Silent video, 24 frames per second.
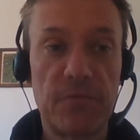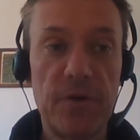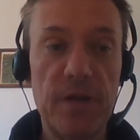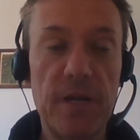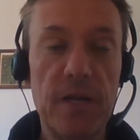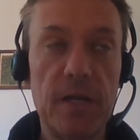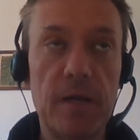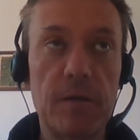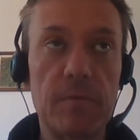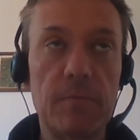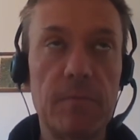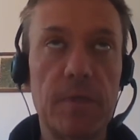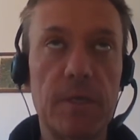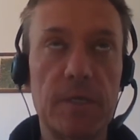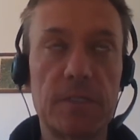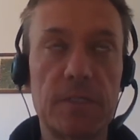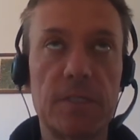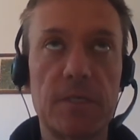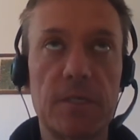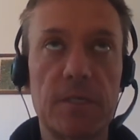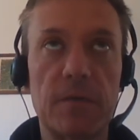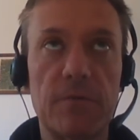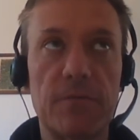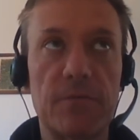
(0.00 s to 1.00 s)
Freedom. There's
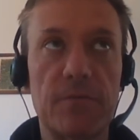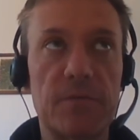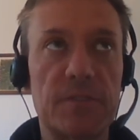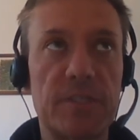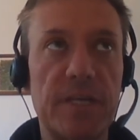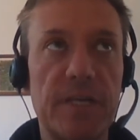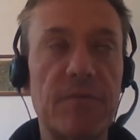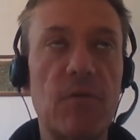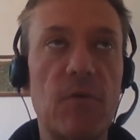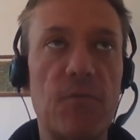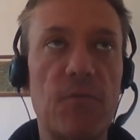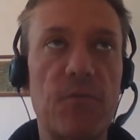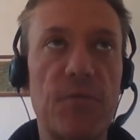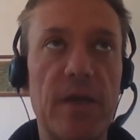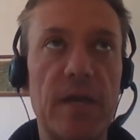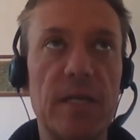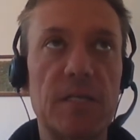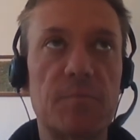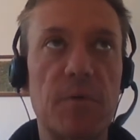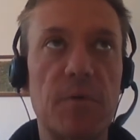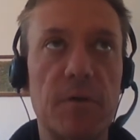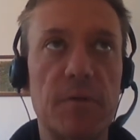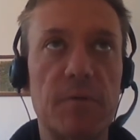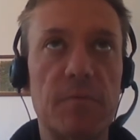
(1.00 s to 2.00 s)
several
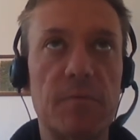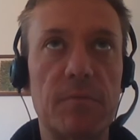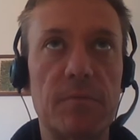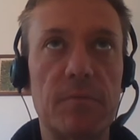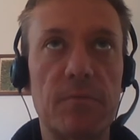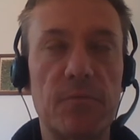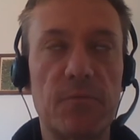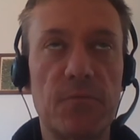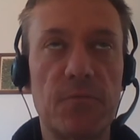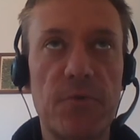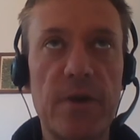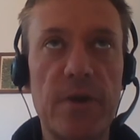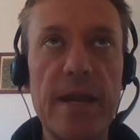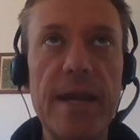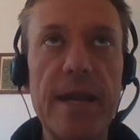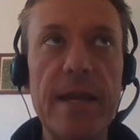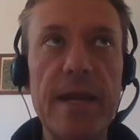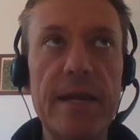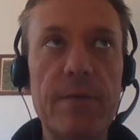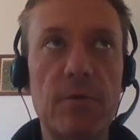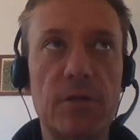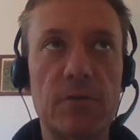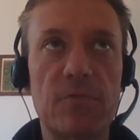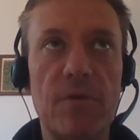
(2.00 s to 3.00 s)
things, but
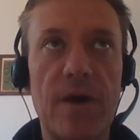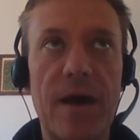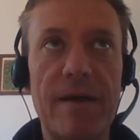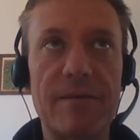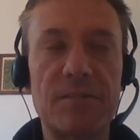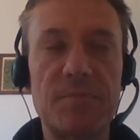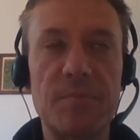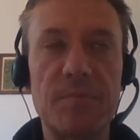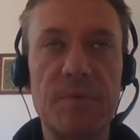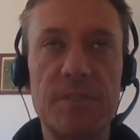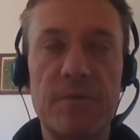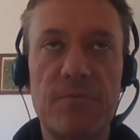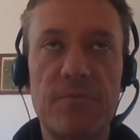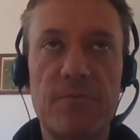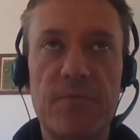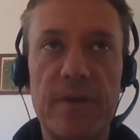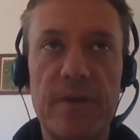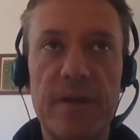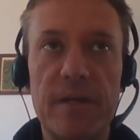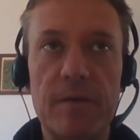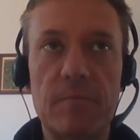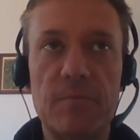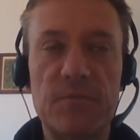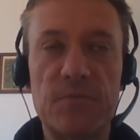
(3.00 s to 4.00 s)
really what drives me is the
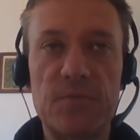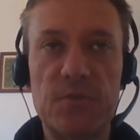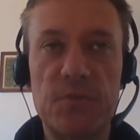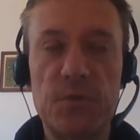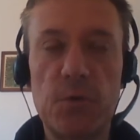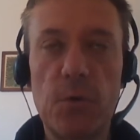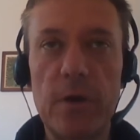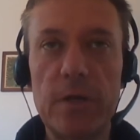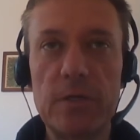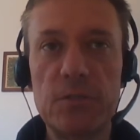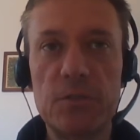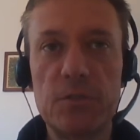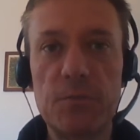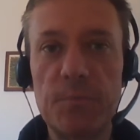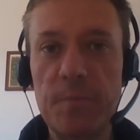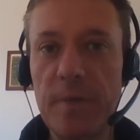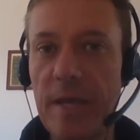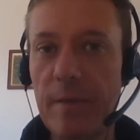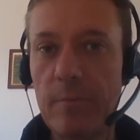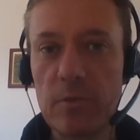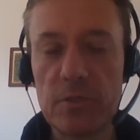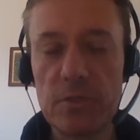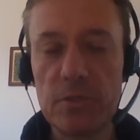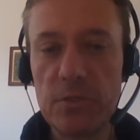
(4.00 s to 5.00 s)
freedom of choice to be
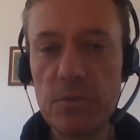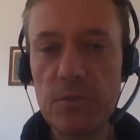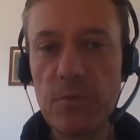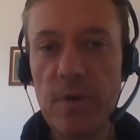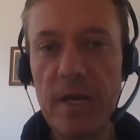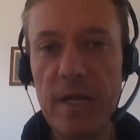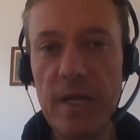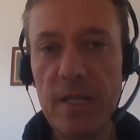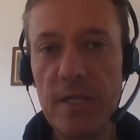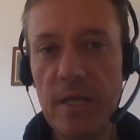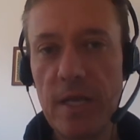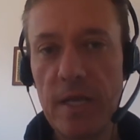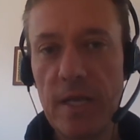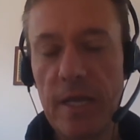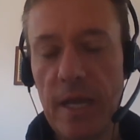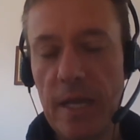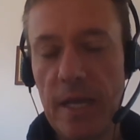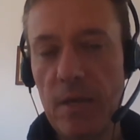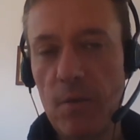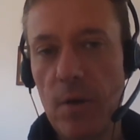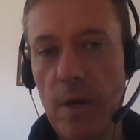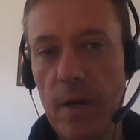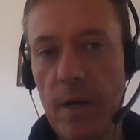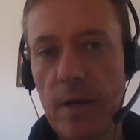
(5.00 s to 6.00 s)
able to do anything
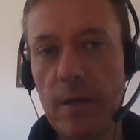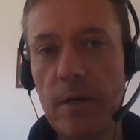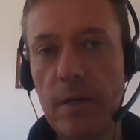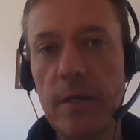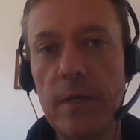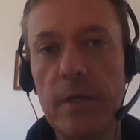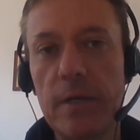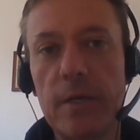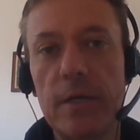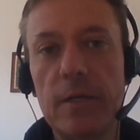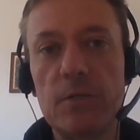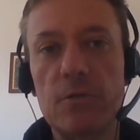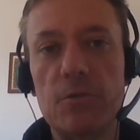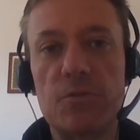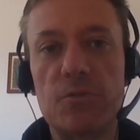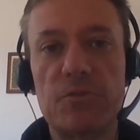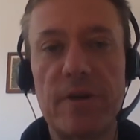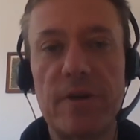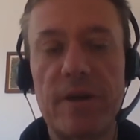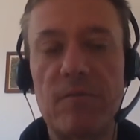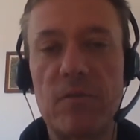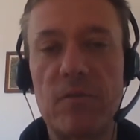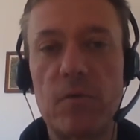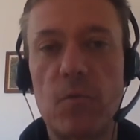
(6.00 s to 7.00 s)
anywhere, to
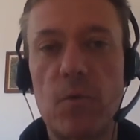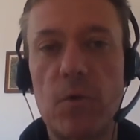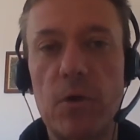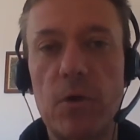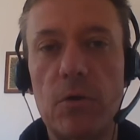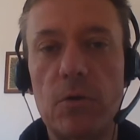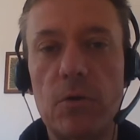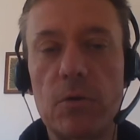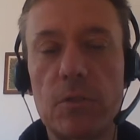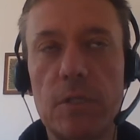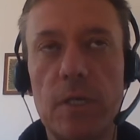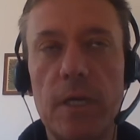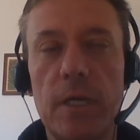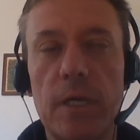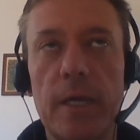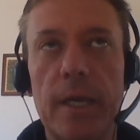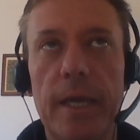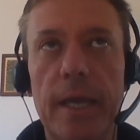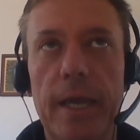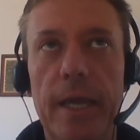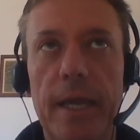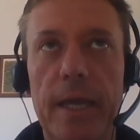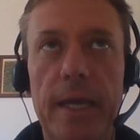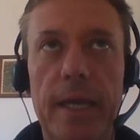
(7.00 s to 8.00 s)
travel the world,
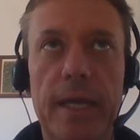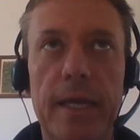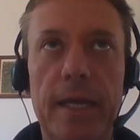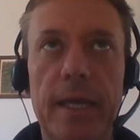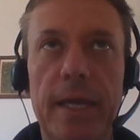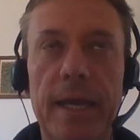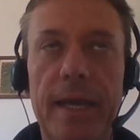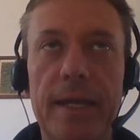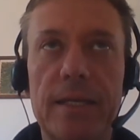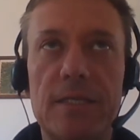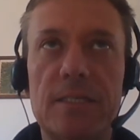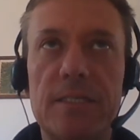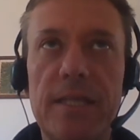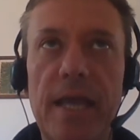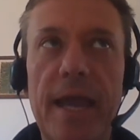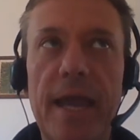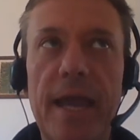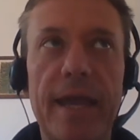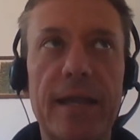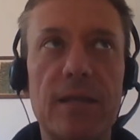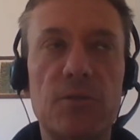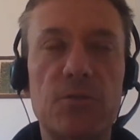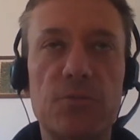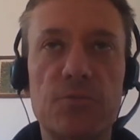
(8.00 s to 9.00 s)
and
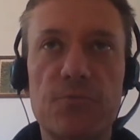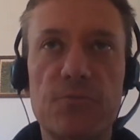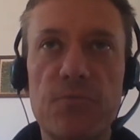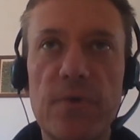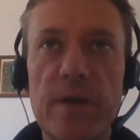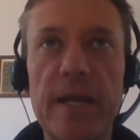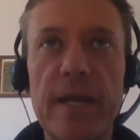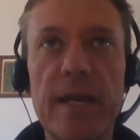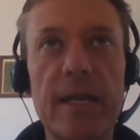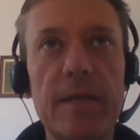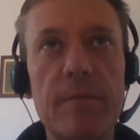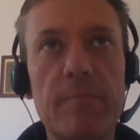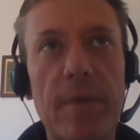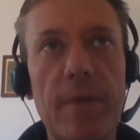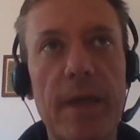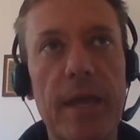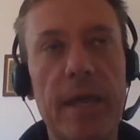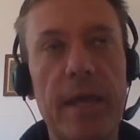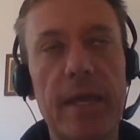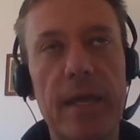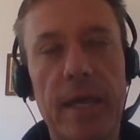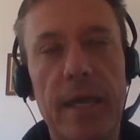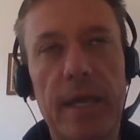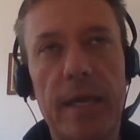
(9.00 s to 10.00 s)
second, to really
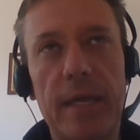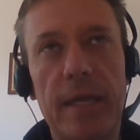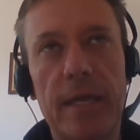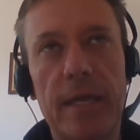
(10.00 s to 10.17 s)
make